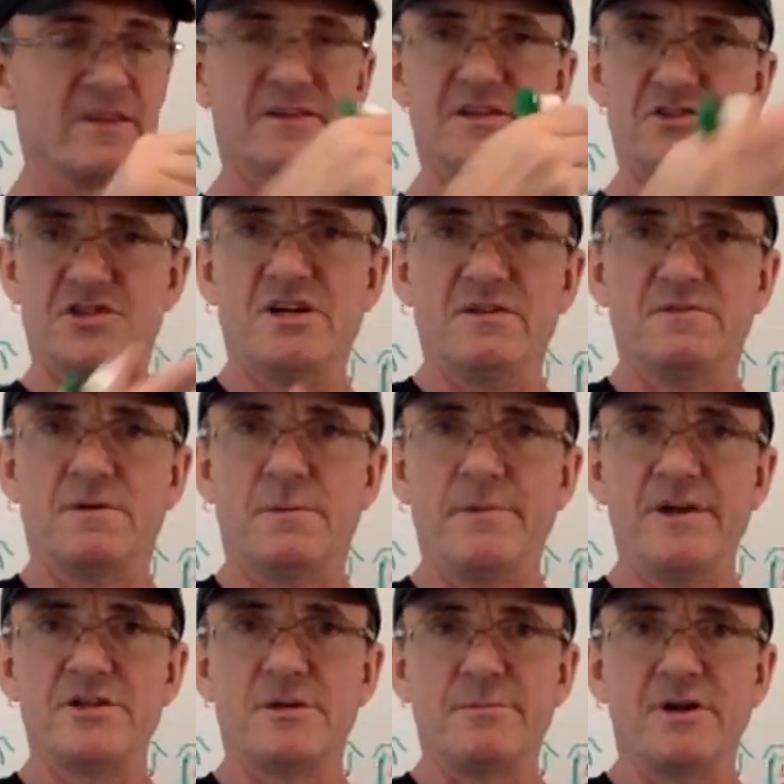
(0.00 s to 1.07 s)
the
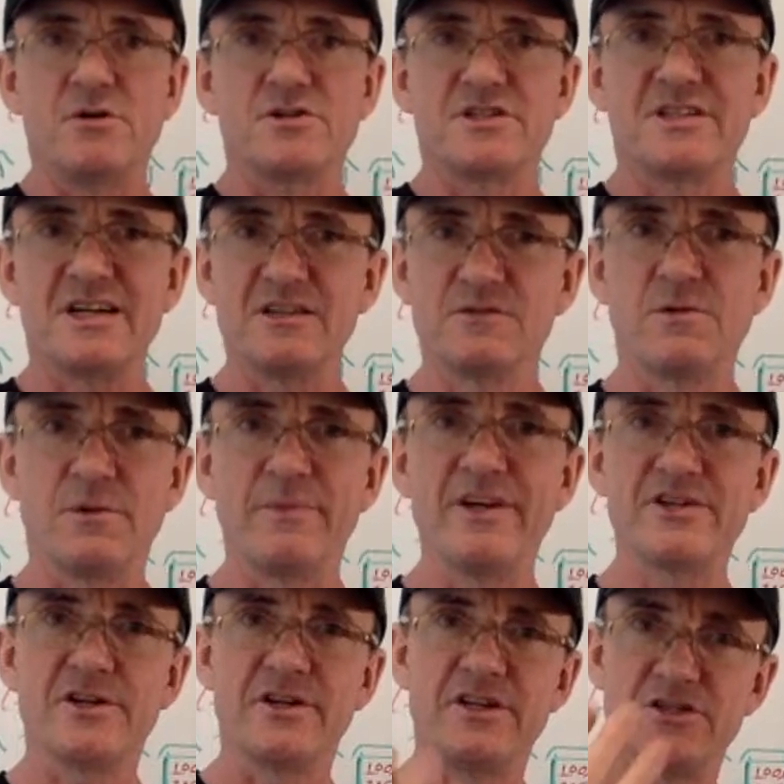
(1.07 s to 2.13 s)
transformation, because
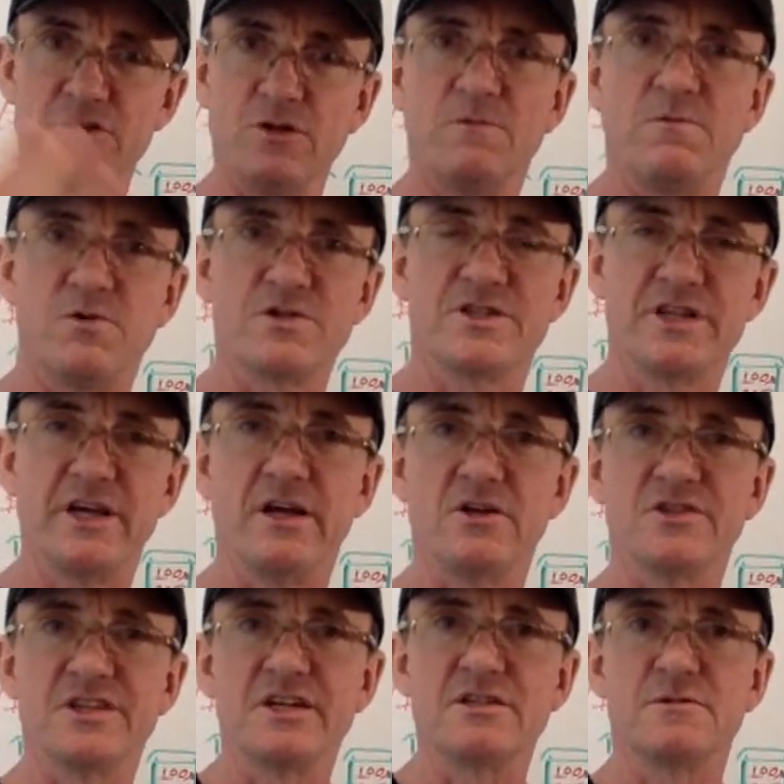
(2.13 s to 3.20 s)
transformation is not for
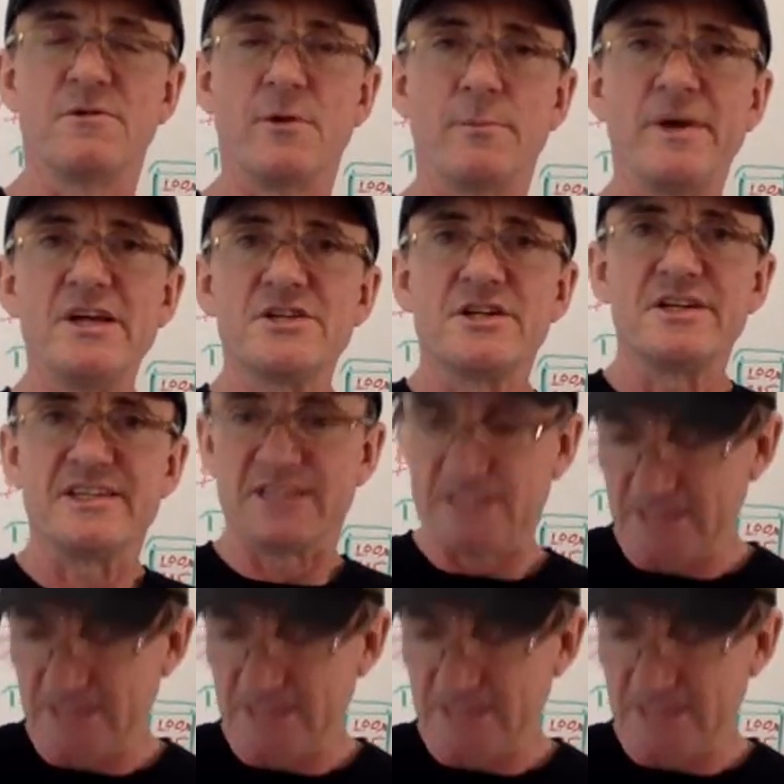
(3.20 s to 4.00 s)
sale. Transformation is